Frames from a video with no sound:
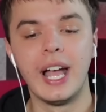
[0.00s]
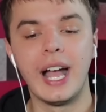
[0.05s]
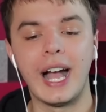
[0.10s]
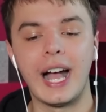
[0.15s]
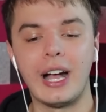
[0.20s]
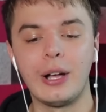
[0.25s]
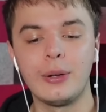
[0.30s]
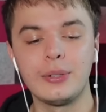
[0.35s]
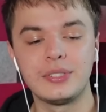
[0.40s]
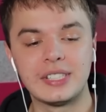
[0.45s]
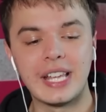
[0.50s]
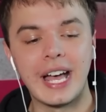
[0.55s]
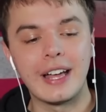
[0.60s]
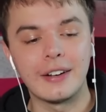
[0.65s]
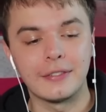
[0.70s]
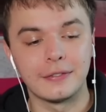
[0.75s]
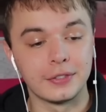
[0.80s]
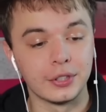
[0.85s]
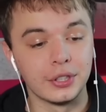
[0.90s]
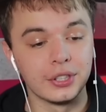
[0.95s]
How's
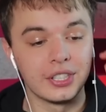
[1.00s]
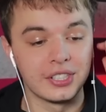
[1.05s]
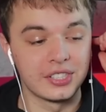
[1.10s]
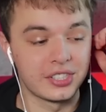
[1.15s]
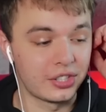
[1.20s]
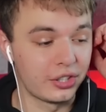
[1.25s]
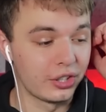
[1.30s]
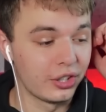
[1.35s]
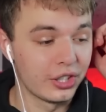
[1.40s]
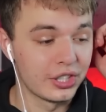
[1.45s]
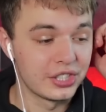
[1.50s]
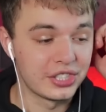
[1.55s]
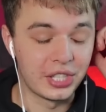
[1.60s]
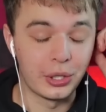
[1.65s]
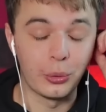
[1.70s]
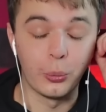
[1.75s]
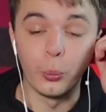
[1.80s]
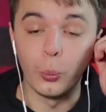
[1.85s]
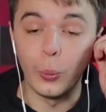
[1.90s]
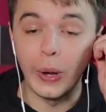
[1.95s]
that for
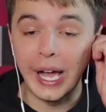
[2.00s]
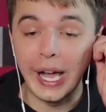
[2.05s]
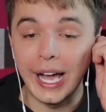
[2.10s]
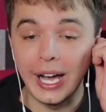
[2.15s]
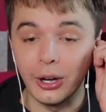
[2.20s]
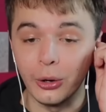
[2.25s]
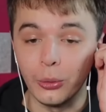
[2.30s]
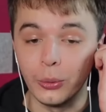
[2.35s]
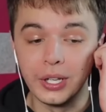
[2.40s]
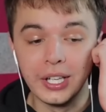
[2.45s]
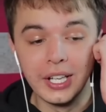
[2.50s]
discouraging?" Wow.